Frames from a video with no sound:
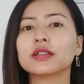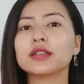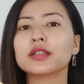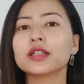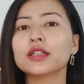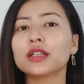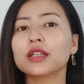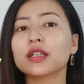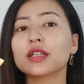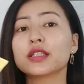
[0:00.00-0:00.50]

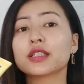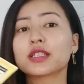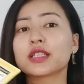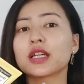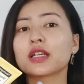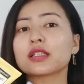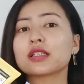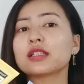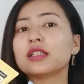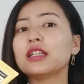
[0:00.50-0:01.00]
It
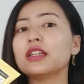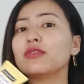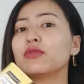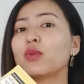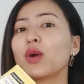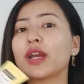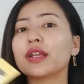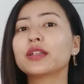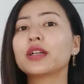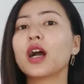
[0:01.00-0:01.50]
does leave
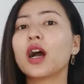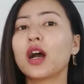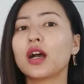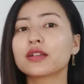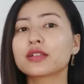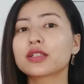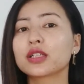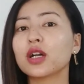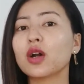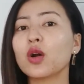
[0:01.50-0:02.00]
white
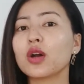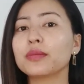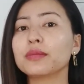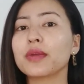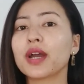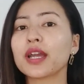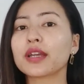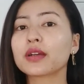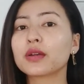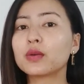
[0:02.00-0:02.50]
cast on
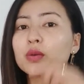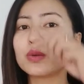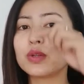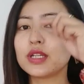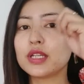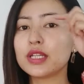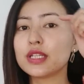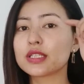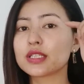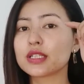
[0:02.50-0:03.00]
my
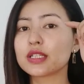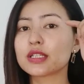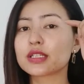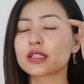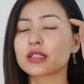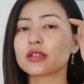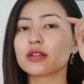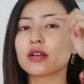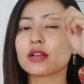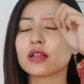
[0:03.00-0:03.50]
creases
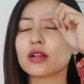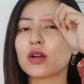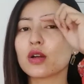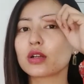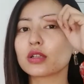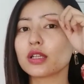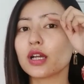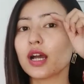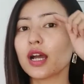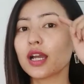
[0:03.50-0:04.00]
and
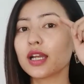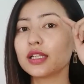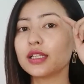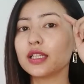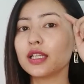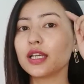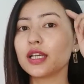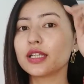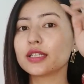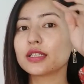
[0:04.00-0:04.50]
along the
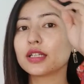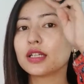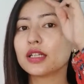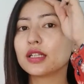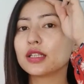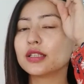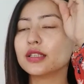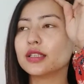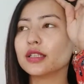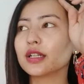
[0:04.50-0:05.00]
eyelid,
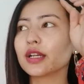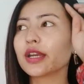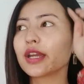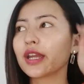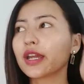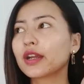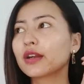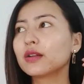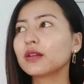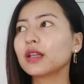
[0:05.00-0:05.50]
the
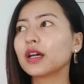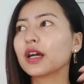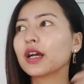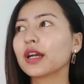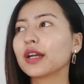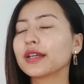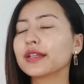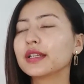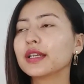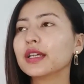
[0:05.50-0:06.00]

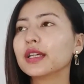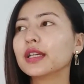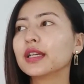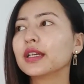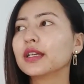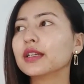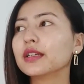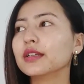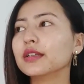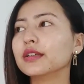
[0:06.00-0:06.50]
hairline,
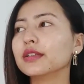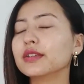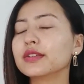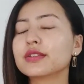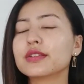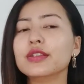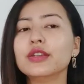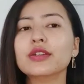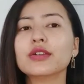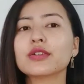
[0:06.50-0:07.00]

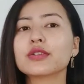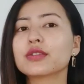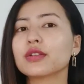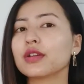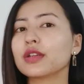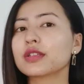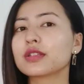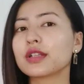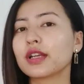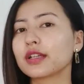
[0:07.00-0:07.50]
you know, so
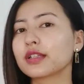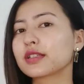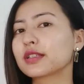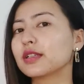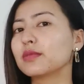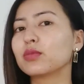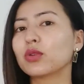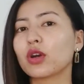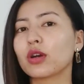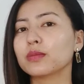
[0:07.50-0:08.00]
it's like
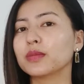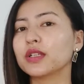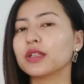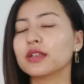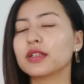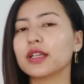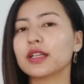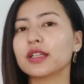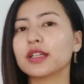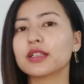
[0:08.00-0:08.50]
still
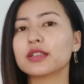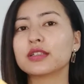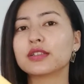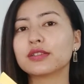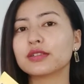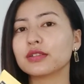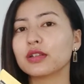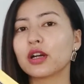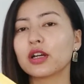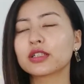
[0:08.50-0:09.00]
prominent, and I
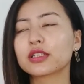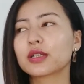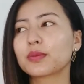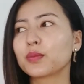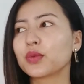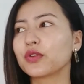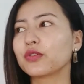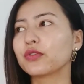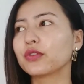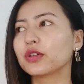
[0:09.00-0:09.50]
do not
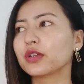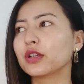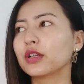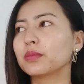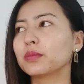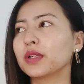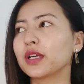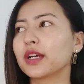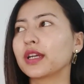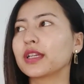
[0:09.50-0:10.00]
prefer
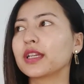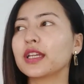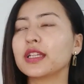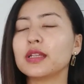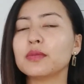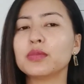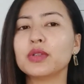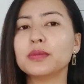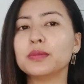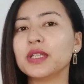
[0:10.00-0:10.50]
applying any
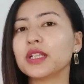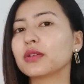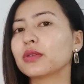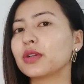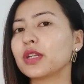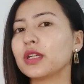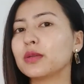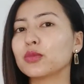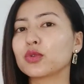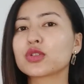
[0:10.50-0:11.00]
BB
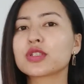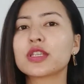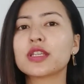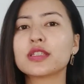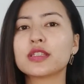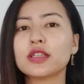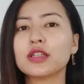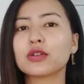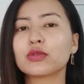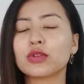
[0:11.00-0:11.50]
cream or
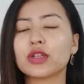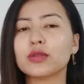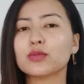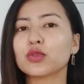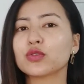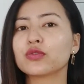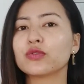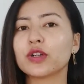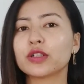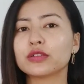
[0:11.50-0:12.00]
CC cream
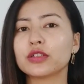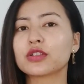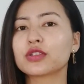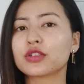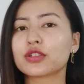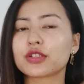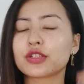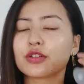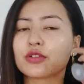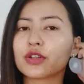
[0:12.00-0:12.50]
or
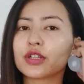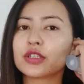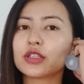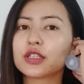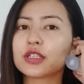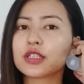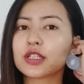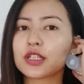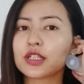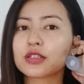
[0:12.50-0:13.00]
foundations during the
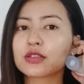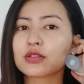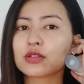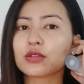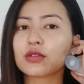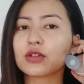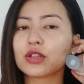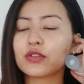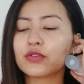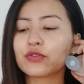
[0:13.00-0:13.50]
day.
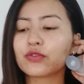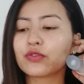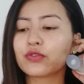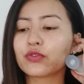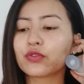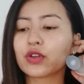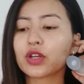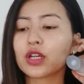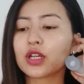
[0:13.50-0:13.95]
So if